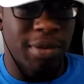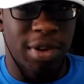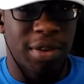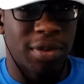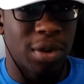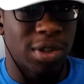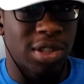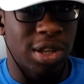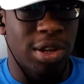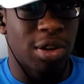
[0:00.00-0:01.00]
Even if you're a
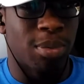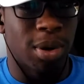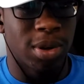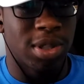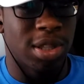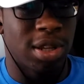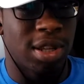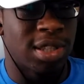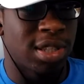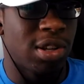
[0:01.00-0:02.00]
skinnier person,
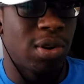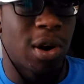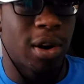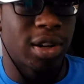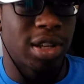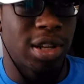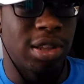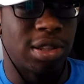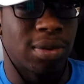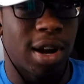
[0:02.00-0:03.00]
it's still hard to get in
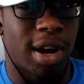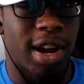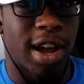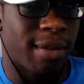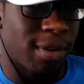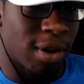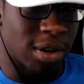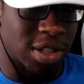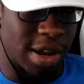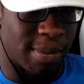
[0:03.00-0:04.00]
this ride. I have a
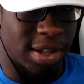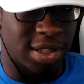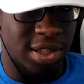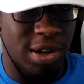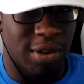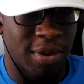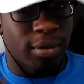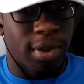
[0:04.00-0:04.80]
hard time myself.